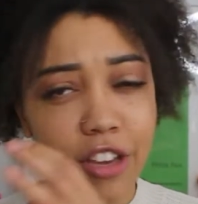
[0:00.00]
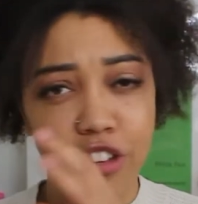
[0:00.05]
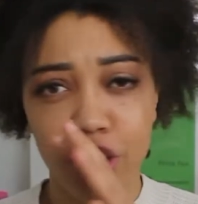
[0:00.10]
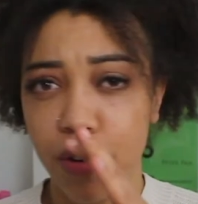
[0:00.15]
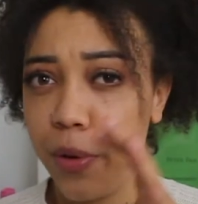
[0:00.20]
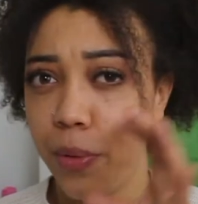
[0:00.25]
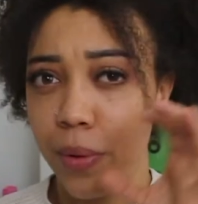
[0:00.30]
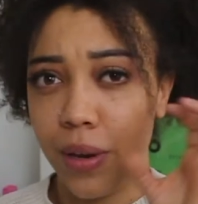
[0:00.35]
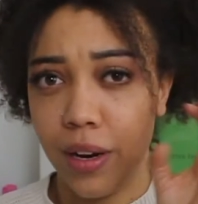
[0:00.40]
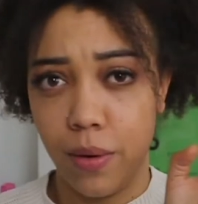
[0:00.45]
Do
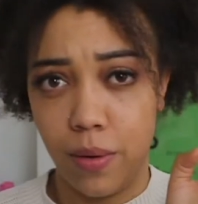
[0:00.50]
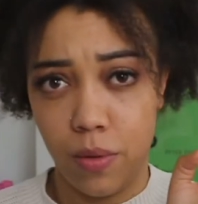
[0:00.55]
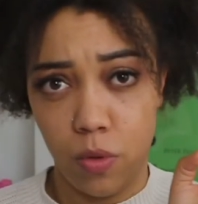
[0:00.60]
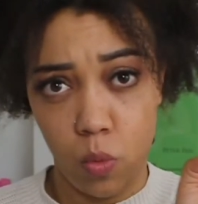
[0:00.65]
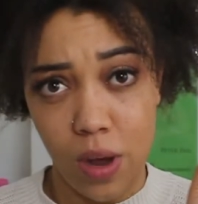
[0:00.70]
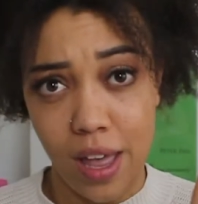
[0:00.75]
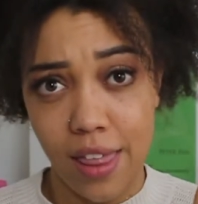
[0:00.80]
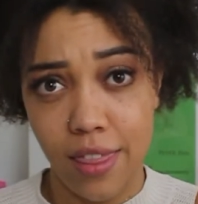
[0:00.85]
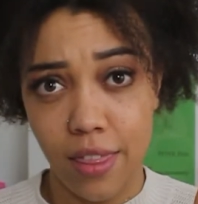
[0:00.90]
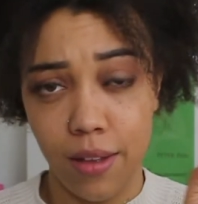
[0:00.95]
you know where you
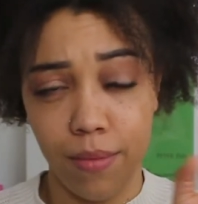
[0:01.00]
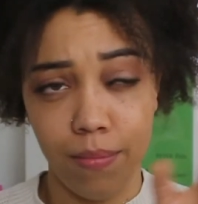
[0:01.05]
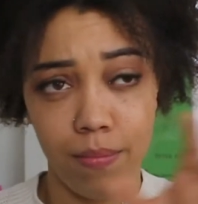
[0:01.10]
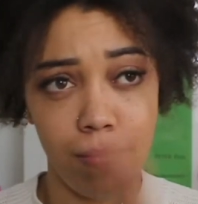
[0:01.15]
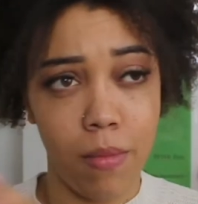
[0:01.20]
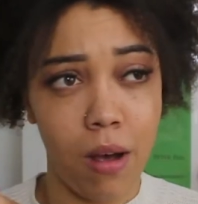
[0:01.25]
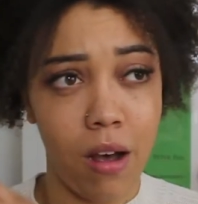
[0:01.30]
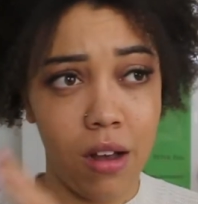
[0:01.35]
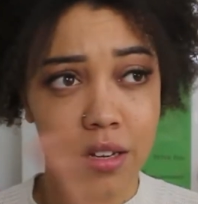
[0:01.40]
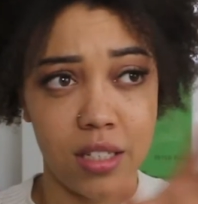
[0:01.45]
wear the
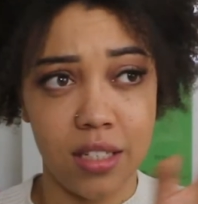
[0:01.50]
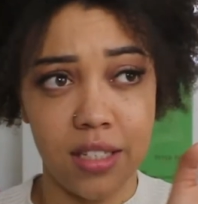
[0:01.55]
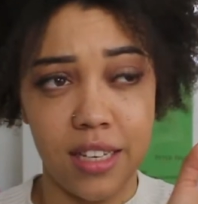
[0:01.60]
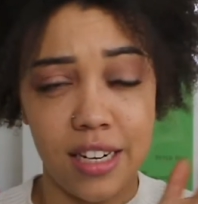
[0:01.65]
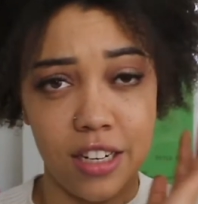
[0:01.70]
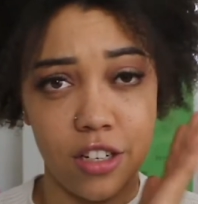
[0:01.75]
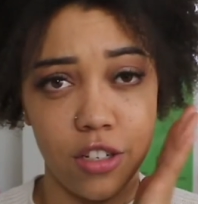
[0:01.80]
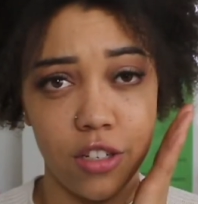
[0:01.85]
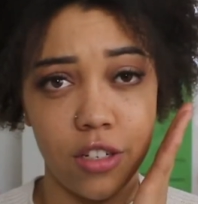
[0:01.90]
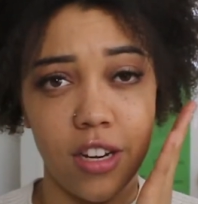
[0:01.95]
masks and
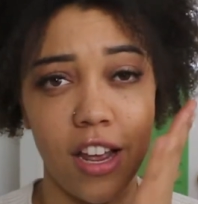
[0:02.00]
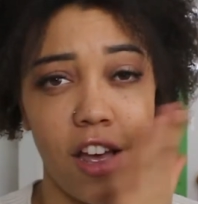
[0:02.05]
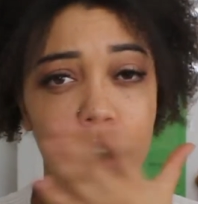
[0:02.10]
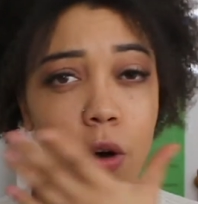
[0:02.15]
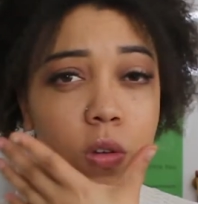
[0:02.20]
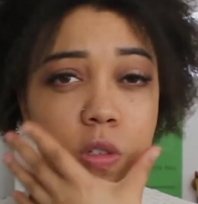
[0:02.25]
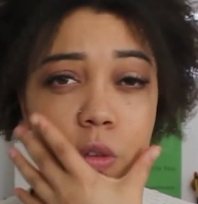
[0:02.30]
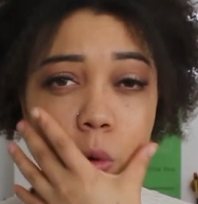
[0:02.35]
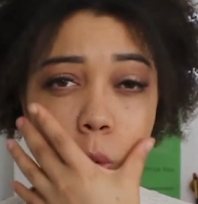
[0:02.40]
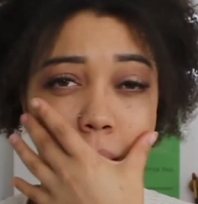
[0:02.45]
it's
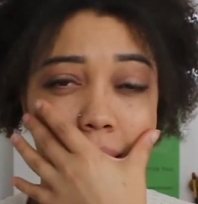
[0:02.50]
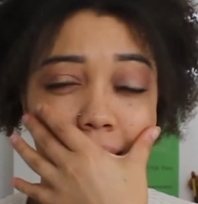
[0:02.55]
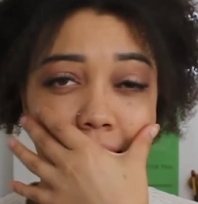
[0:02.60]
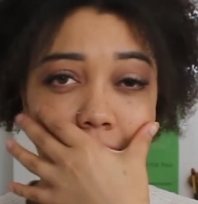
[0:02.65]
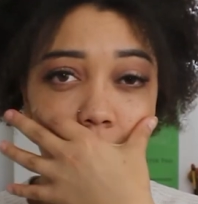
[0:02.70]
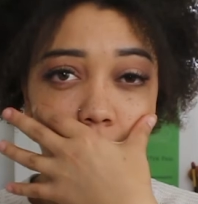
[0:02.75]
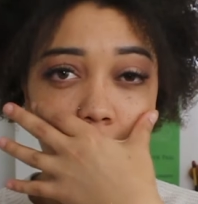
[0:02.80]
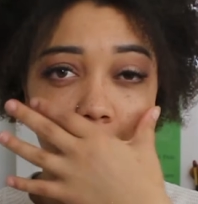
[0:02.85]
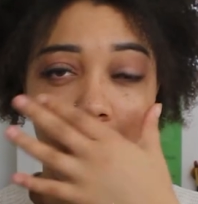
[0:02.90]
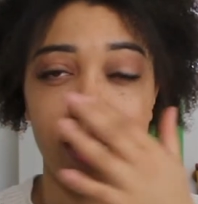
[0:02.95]
all
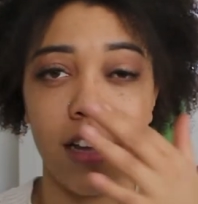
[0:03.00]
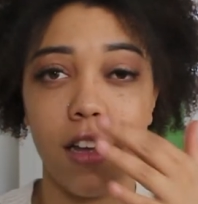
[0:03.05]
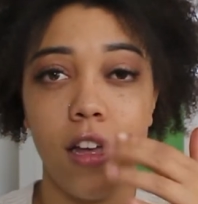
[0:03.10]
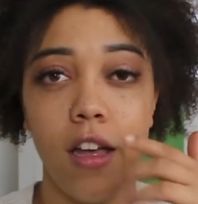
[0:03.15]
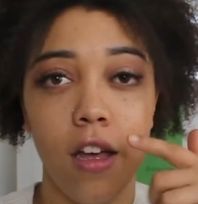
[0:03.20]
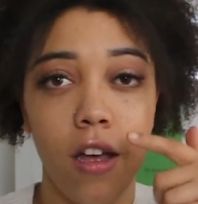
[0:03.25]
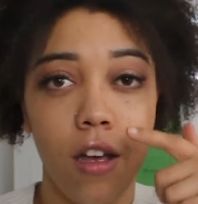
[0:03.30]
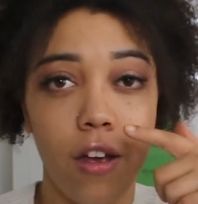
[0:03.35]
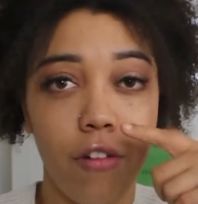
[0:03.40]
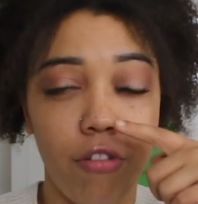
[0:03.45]
here, like
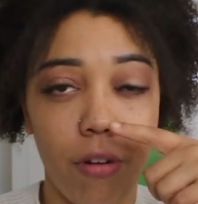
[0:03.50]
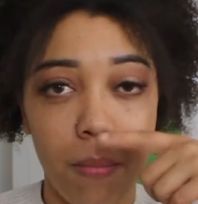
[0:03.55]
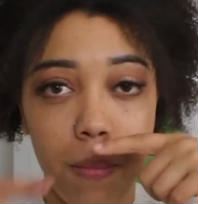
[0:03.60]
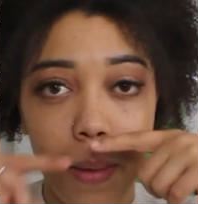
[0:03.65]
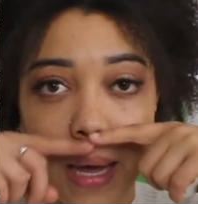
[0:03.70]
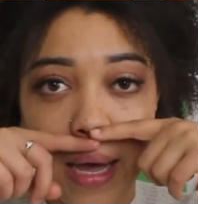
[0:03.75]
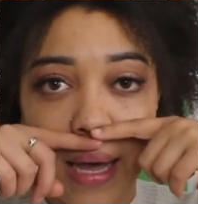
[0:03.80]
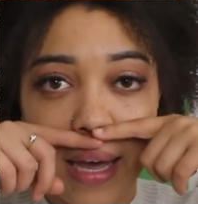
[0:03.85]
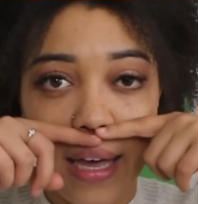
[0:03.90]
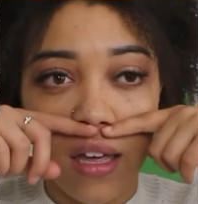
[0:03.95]
from
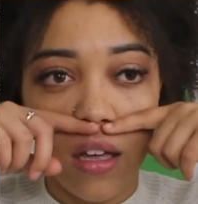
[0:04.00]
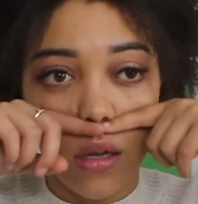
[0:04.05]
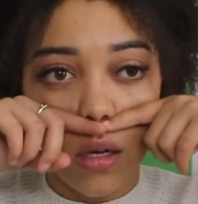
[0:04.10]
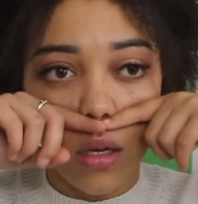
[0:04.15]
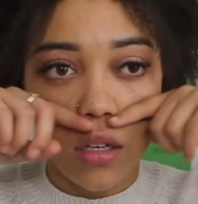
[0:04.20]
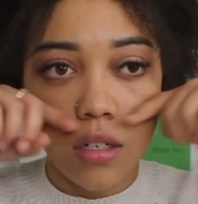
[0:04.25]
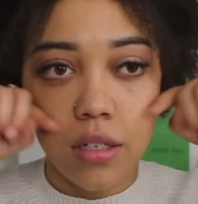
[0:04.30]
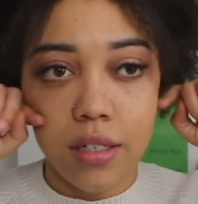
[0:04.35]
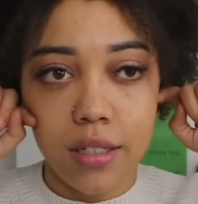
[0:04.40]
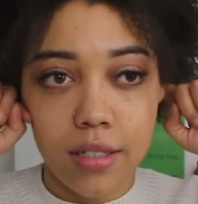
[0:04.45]

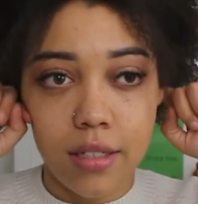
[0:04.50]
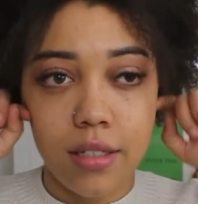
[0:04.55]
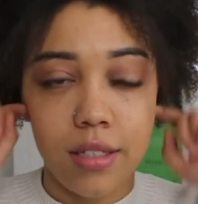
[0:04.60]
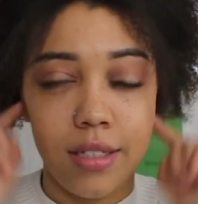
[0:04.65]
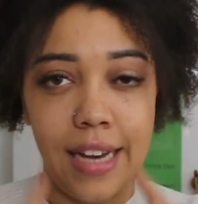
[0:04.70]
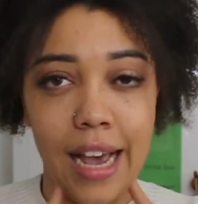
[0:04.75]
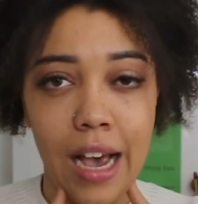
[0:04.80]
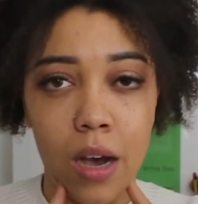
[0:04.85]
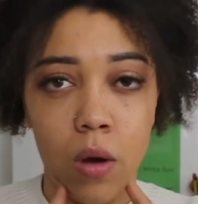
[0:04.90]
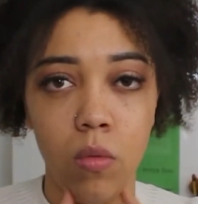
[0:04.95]
here
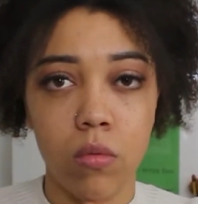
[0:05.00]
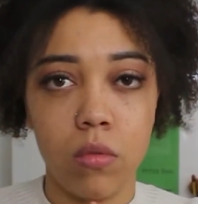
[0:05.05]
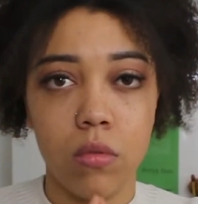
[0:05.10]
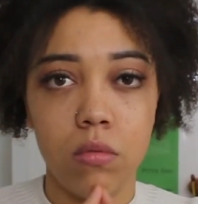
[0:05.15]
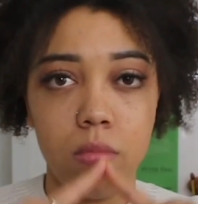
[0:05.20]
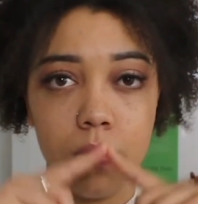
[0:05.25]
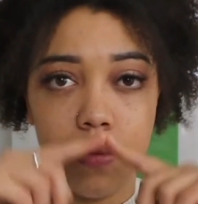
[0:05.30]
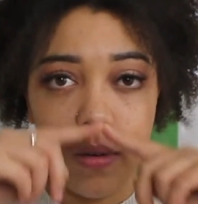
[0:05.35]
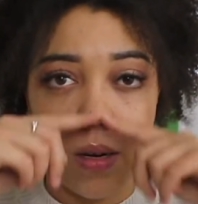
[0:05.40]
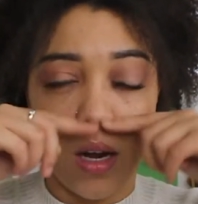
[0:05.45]

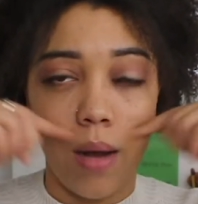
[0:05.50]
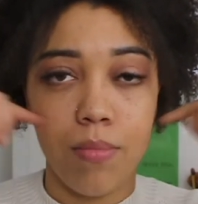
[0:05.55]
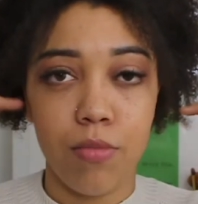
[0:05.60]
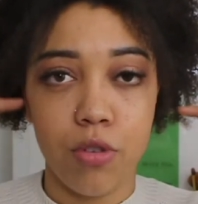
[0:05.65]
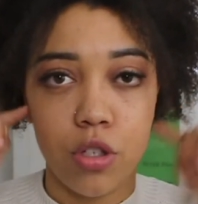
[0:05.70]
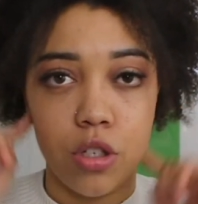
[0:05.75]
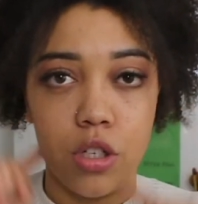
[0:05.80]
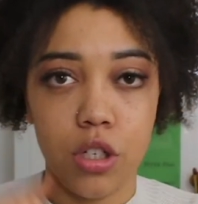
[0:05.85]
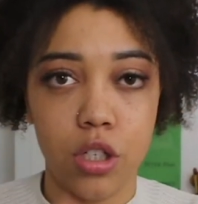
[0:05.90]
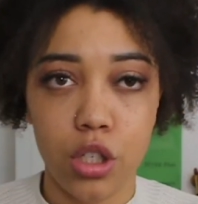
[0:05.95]
down, I'm
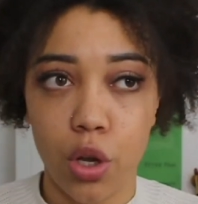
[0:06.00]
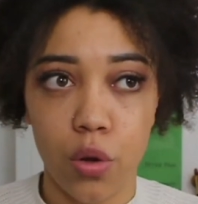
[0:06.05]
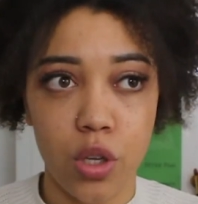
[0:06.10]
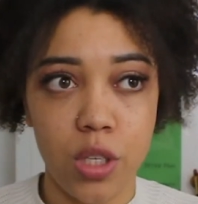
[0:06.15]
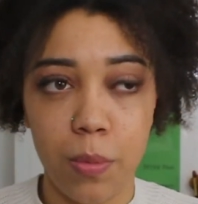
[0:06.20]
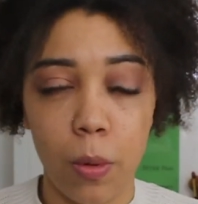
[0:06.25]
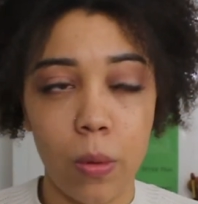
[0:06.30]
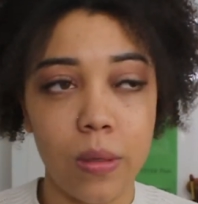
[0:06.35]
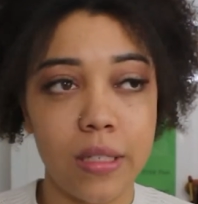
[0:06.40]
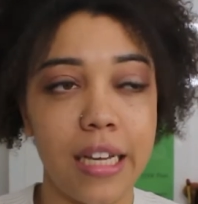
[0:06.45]
just so
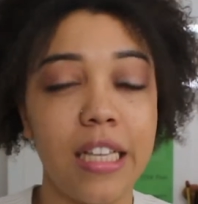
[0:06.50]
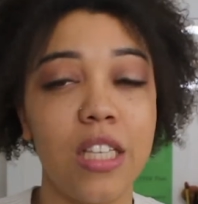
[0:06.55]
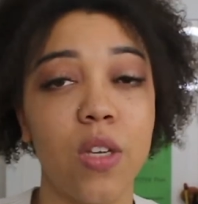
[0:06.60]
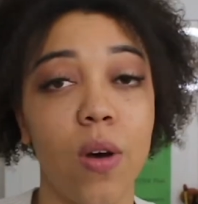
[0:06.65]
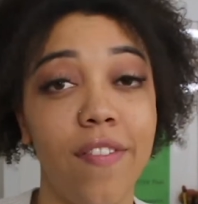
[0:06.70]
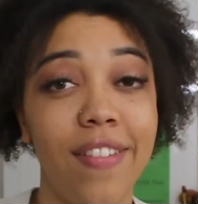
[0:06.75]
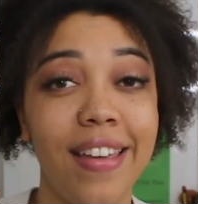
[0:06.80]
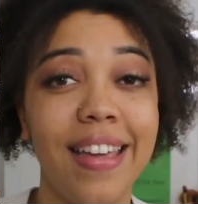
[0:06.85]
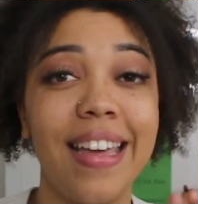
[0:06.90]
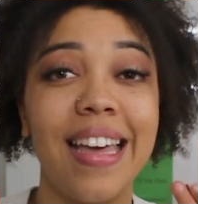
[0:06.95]
spotty. So
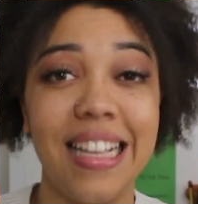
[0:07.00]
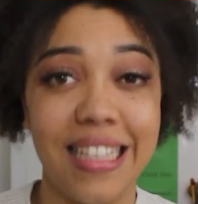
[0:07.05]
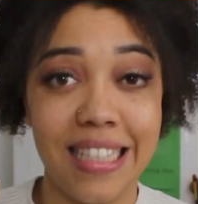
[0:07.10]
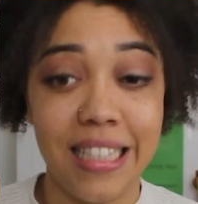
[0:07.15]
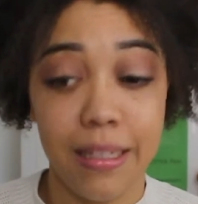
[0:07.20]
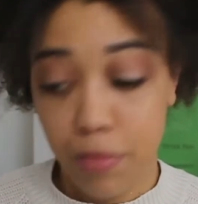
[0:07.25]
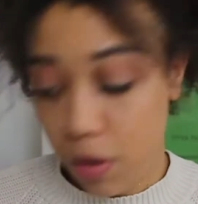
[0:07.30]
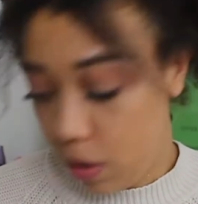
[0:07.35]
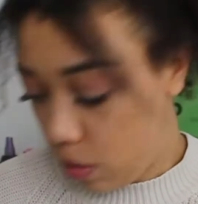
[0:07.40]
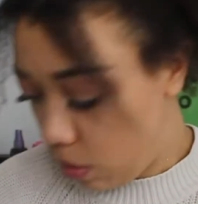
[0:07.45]
I think it is
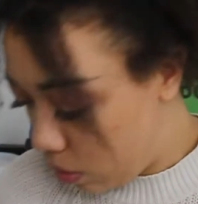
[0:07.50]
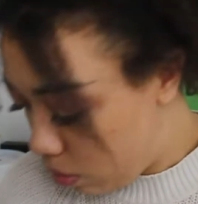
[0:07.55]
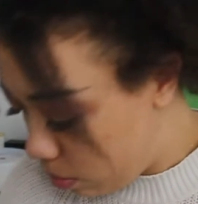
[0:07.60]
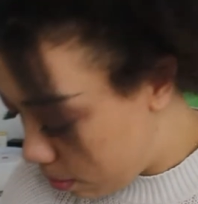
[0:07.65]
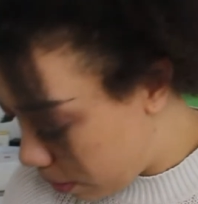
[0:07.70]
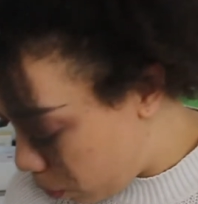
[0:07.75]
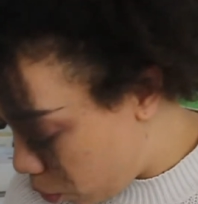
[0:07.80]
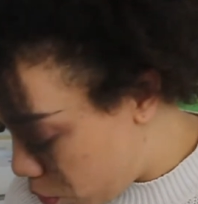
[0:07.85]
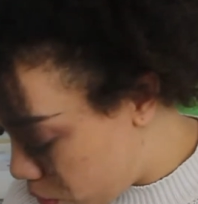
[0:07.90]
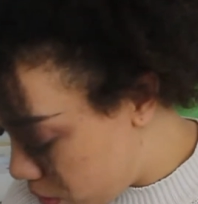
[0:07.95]
the, oh
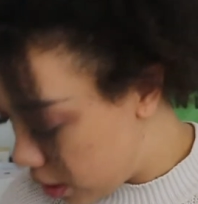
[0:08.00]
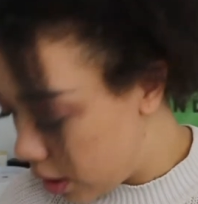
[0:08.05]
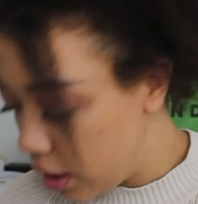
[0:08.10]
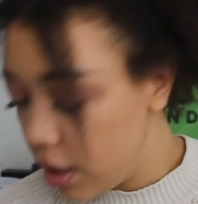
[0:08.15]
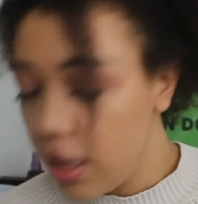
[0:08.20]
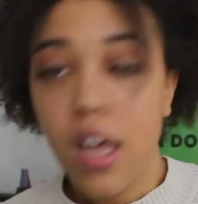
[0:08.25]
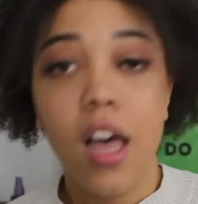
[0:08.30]
my water.